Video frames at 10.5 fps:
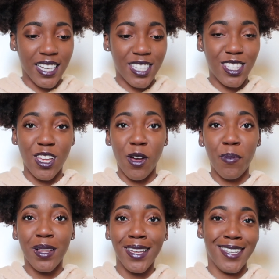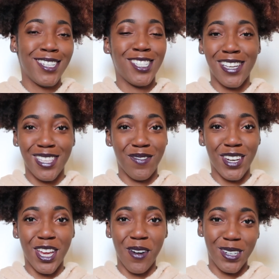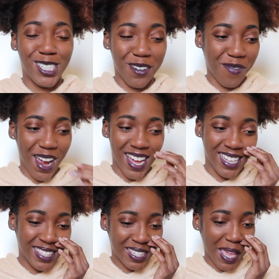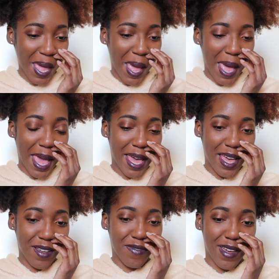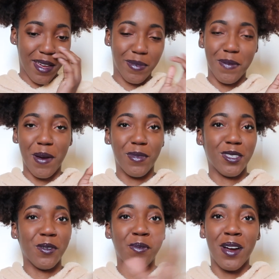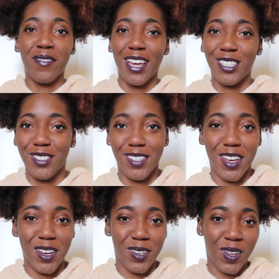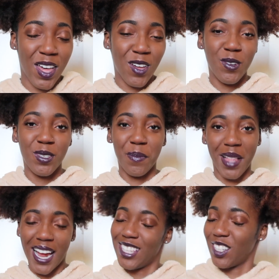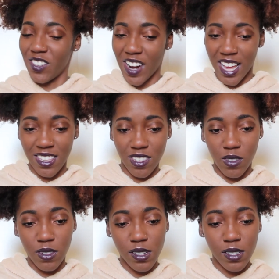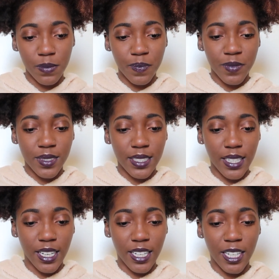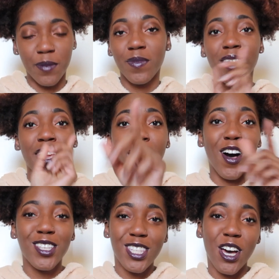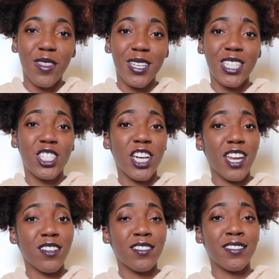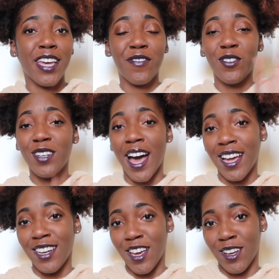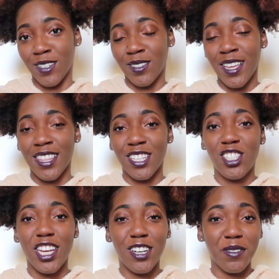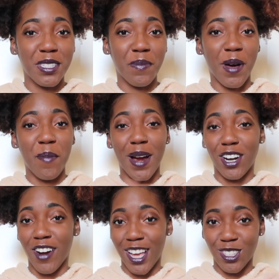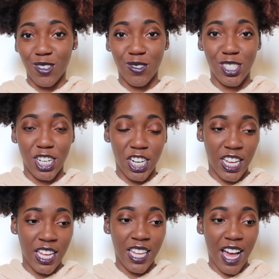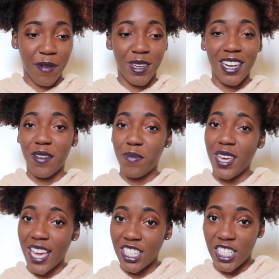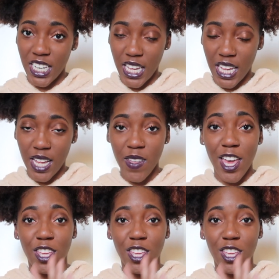So please share this video with your friends and family members, or whoever that you know who's applying to grad school. Also, this channel, if you not know, this channel is about my grad school journey. I'm getting a PhD.